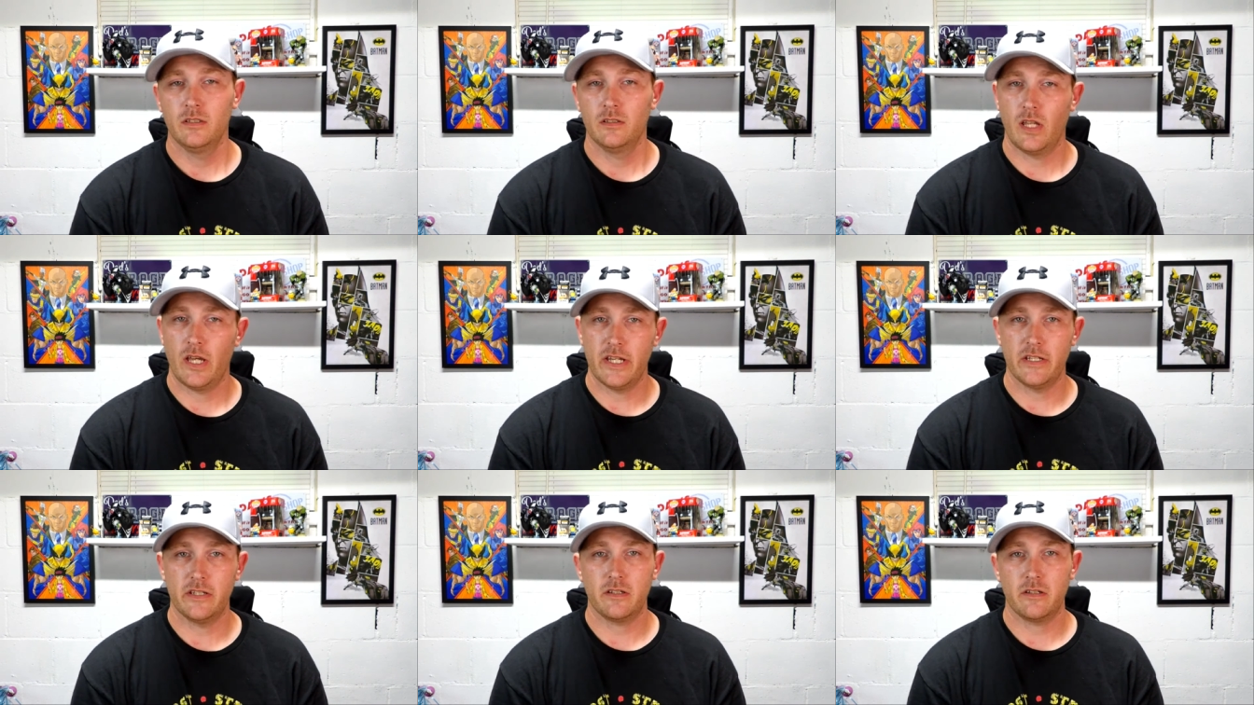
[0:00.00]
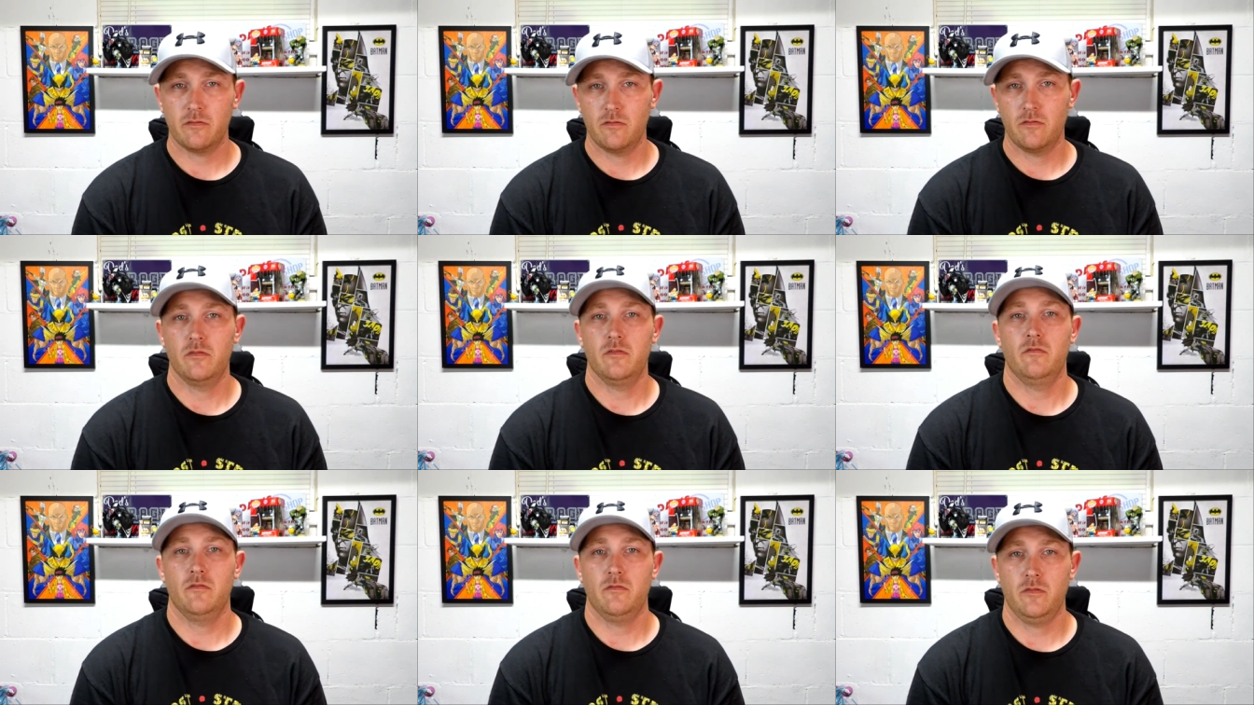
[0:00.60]
Like,
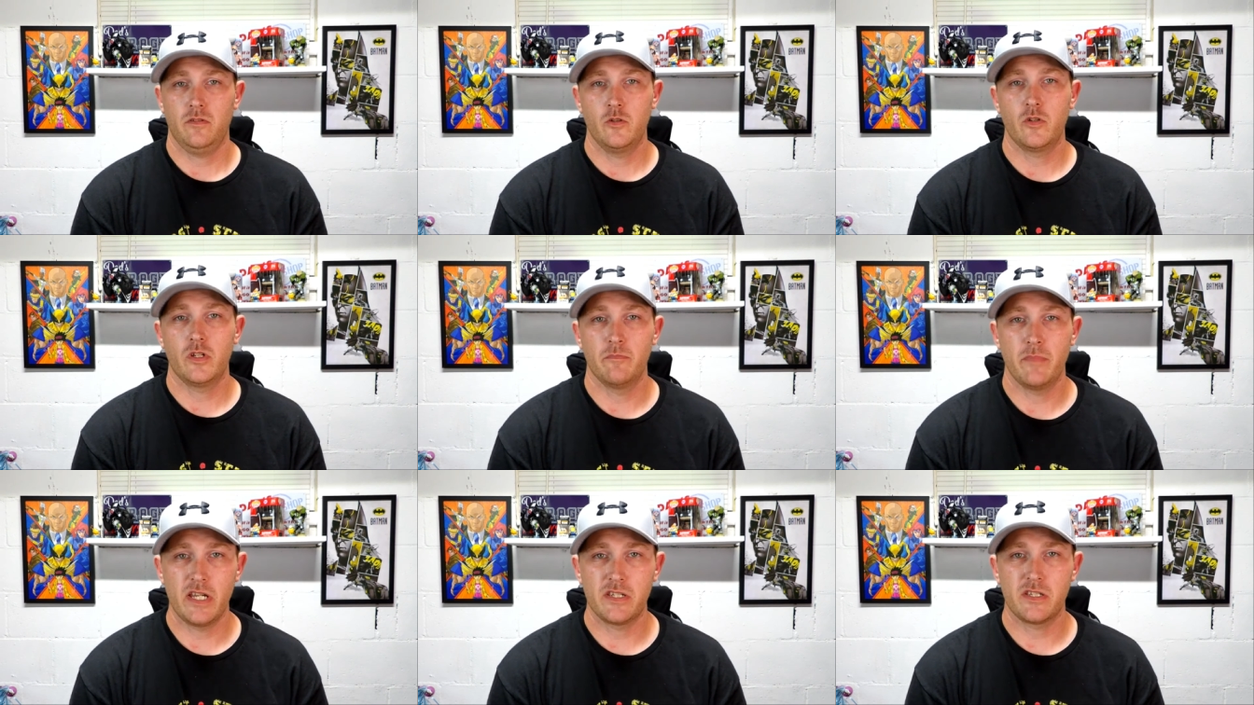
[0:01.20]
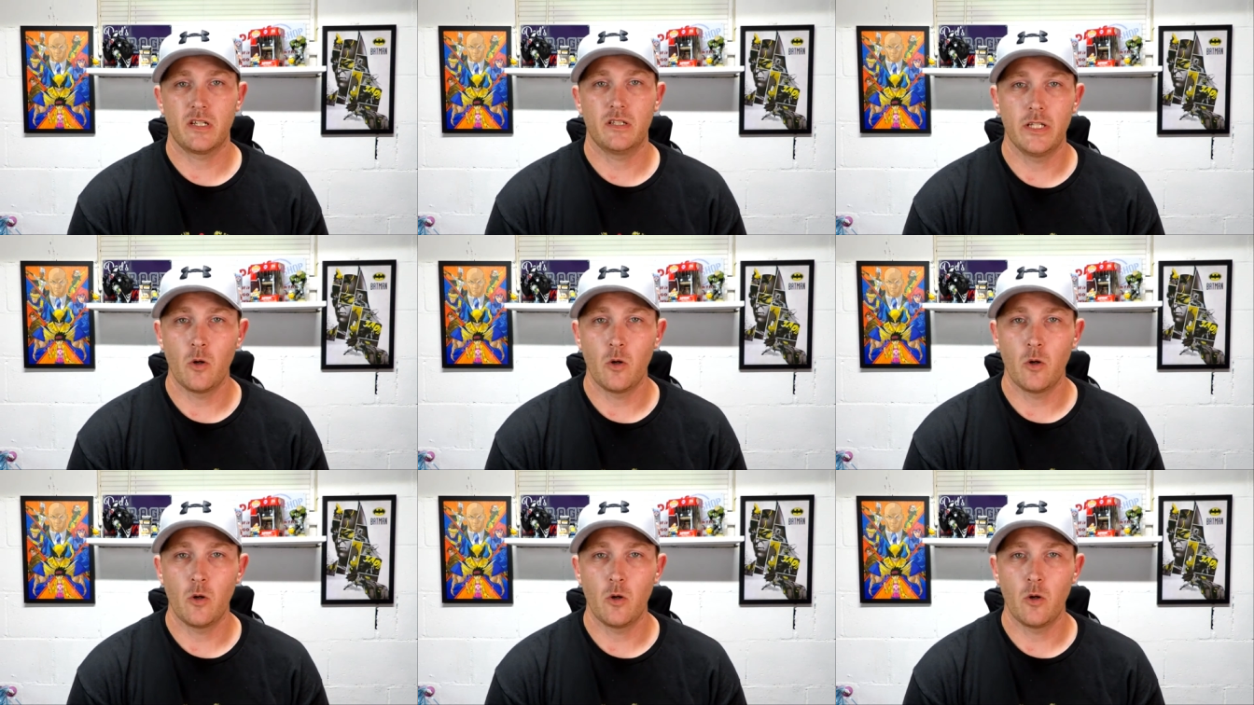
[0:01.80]
you could basically